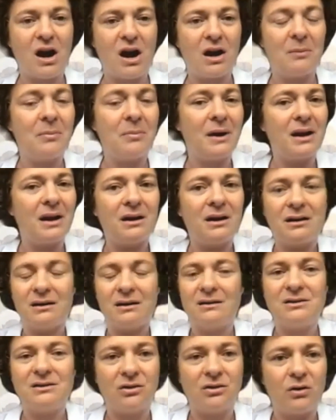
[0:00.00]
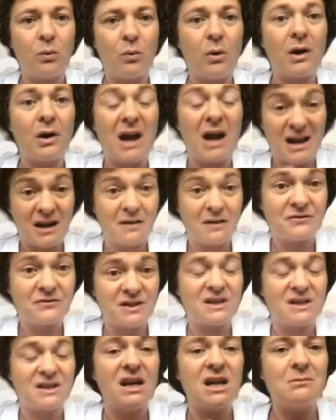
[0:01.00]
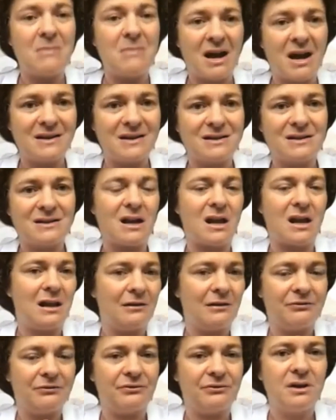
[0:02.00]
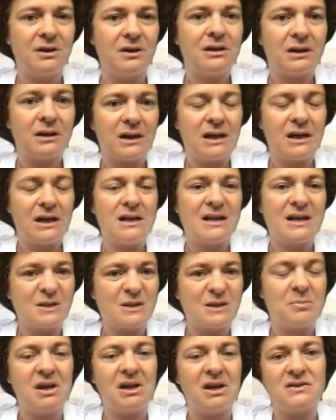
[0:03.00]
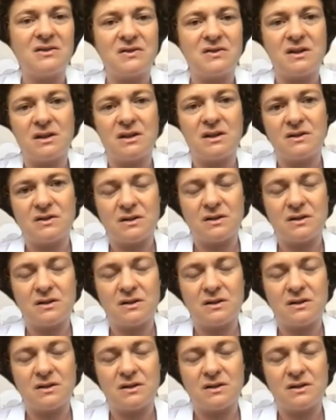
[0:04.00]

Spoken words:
but what I have seen myself really experiences,